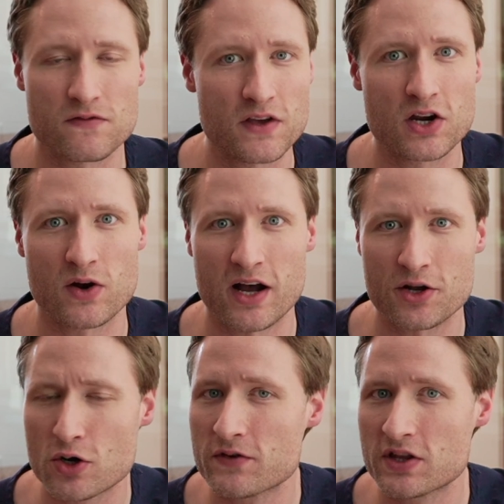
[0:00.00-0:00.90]
figure
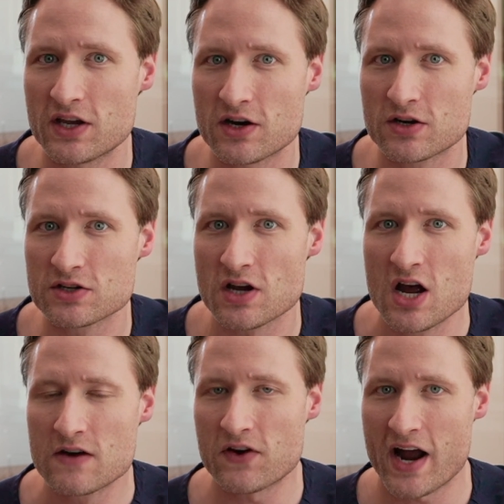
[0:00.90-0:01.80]
out over the years
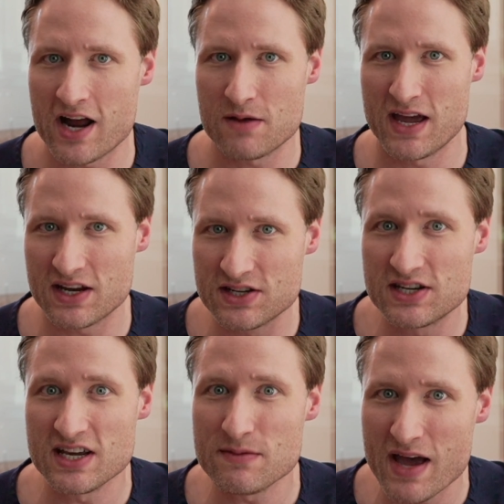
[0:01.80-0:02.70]
for how to make
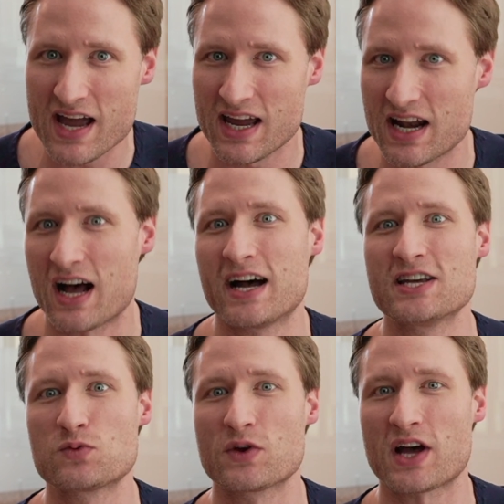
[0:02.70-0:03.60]
DMEK in
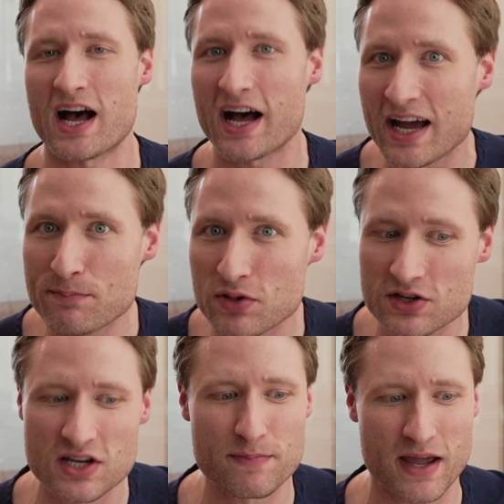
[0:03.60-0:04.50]
eyes with hyper
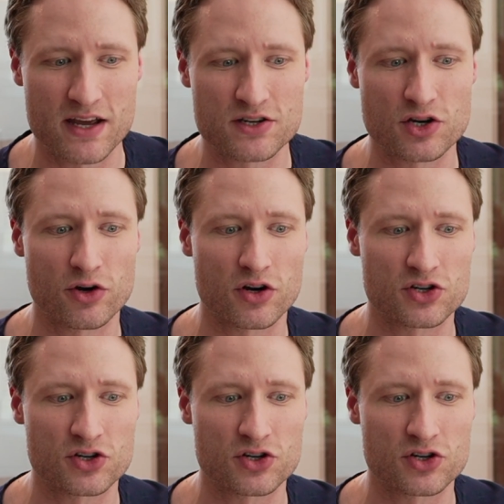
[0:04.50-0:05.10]
deep anterior